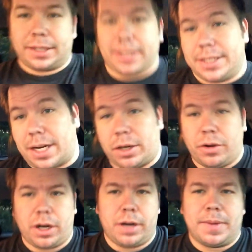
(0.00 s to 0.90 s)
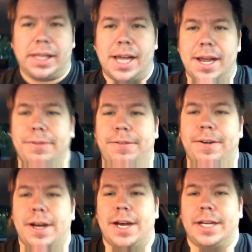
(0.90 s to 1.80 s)
things that are going on in my life,
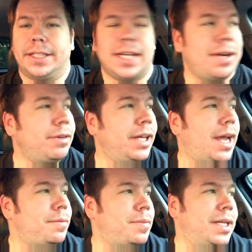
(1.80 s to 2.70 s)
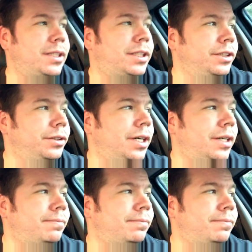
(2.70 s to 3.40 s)
because I really hadn't been to,